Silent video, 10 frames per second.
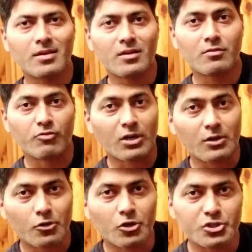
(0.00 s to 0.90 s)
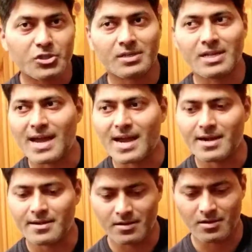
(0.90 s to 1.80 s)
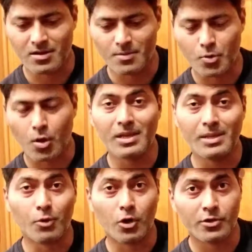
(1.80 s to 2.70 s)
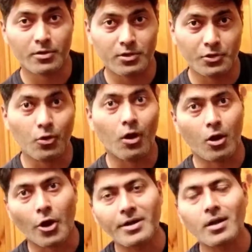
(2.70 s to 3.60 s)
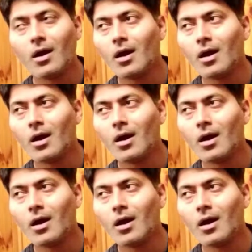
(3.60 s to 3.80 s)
is one question that probably bothers you a lot.